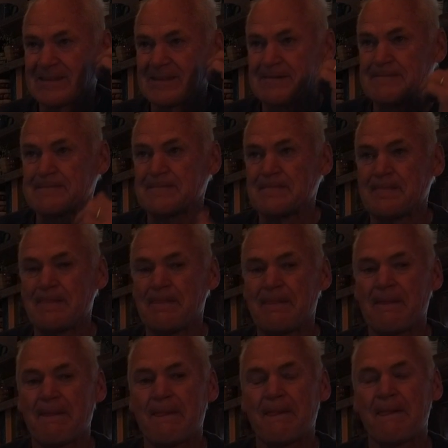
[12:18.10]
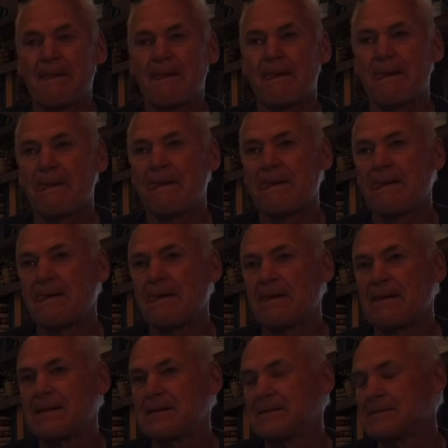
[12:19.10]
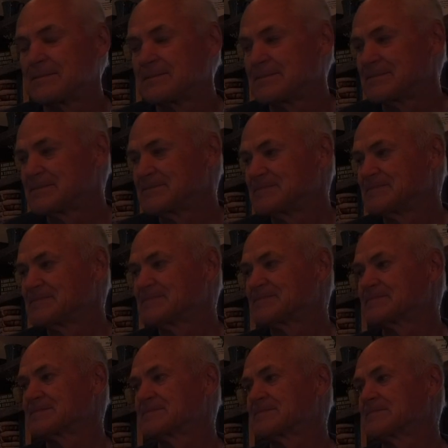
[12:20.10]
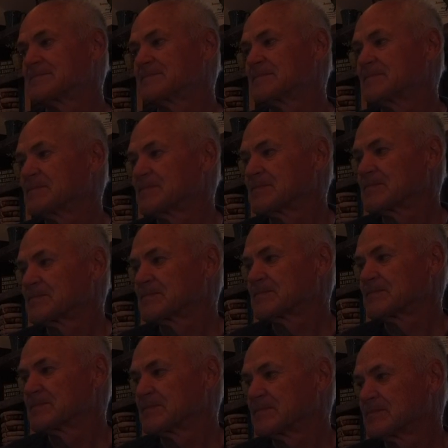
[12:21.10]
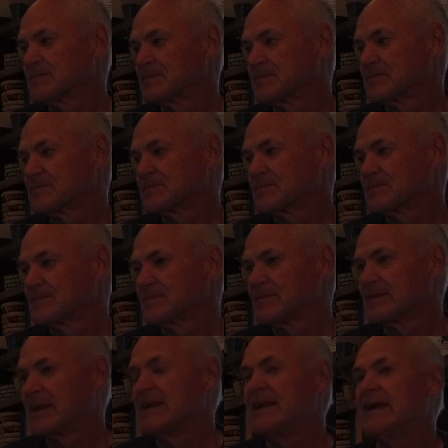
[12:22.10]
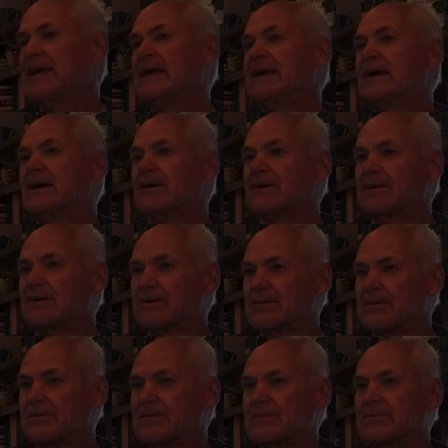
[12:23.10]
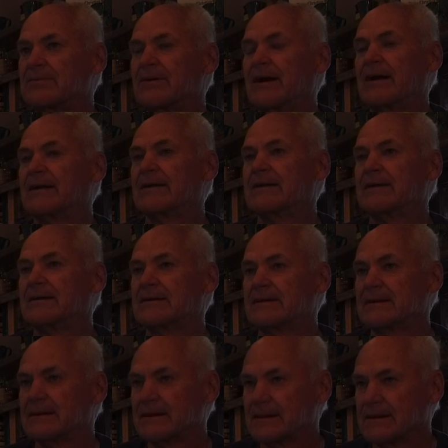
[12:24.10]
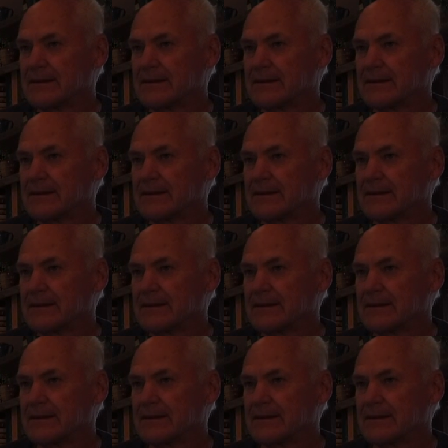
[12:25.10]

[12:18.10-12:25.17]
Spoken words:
That's funny. And so, but Grandma had a good voice, right? So when she got involved in Moody,